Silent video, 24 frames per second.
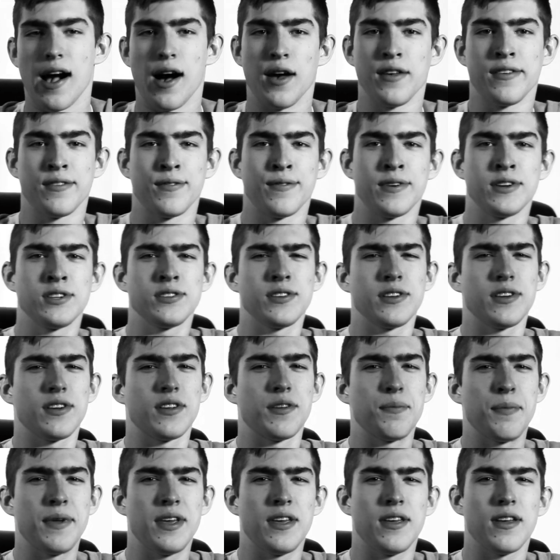I was originally
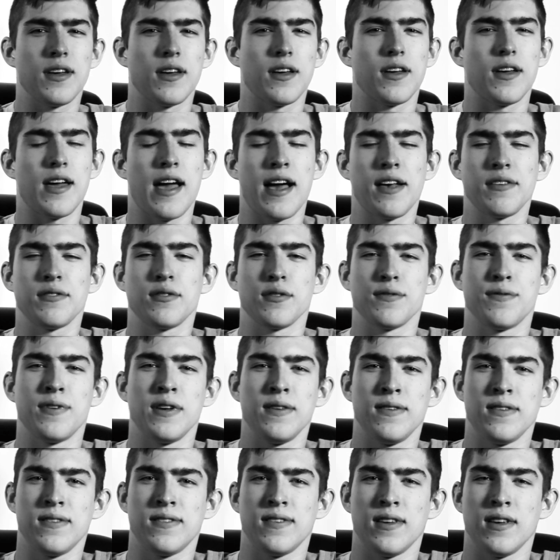going to be an
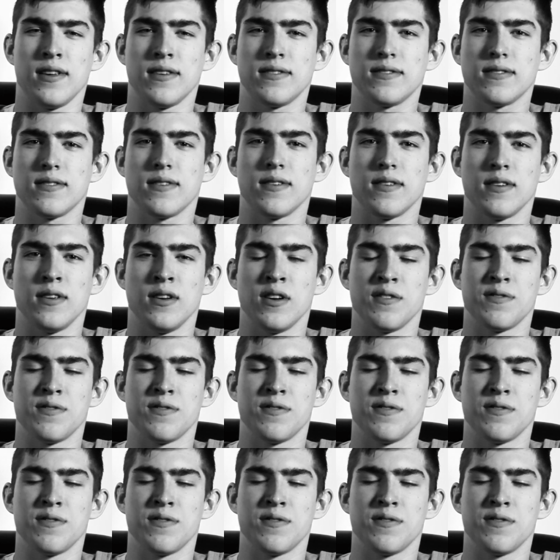astrophysicist.